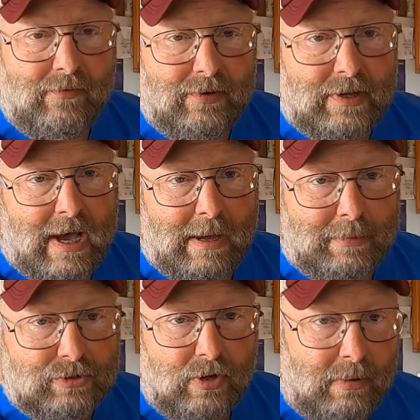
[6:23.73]
of the
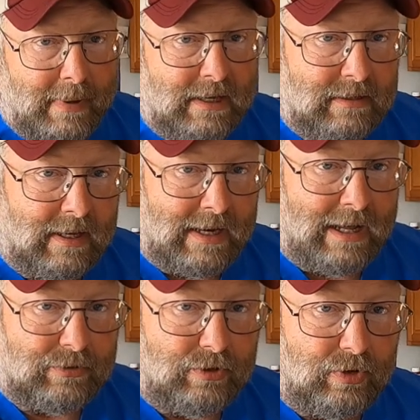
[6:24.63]
time it's going to maintain
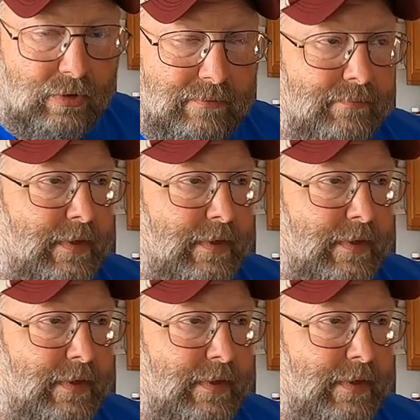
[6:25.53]
altitude.